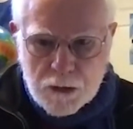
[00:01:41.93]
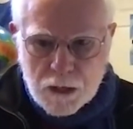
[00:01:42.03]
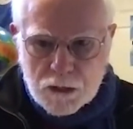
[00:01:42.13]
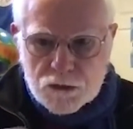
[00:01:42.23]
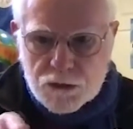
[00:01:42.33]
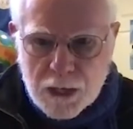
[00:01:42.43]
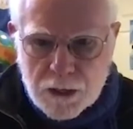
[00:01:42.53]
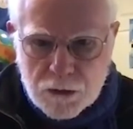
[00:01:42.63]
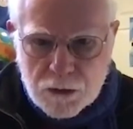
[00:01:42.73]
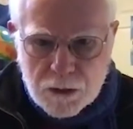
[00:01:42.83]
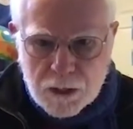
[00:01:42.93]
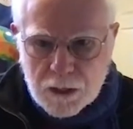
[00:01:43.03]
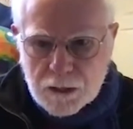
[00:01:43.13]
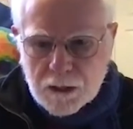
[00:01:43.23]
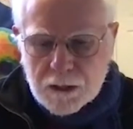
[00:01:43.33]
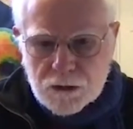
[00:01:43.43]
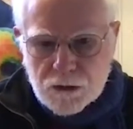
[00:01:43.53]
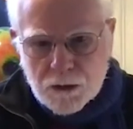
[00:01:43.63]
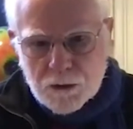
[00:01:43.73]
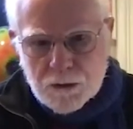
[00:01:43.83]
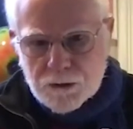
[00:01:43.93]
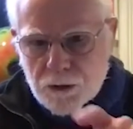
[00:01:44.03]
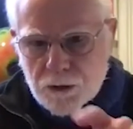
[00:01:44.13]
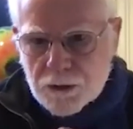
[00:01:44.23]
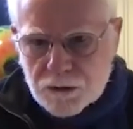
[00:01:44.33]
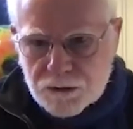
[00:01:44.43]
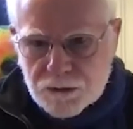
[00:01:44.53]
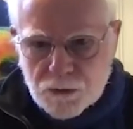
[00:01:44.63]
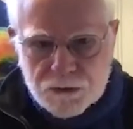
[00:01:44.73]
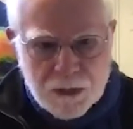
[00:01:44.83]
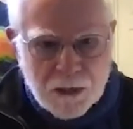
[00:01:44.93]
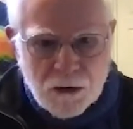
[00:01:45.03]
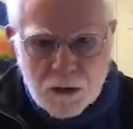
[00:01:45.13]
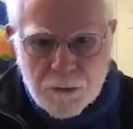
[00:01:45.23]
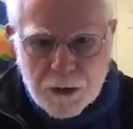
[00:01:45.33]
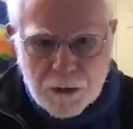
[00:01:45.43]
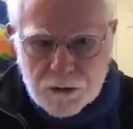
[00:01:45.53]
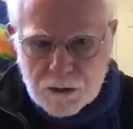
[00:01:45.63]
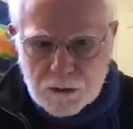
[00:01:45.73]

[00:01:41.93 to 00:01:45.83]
And Saturn and, Uranus, what's that all about?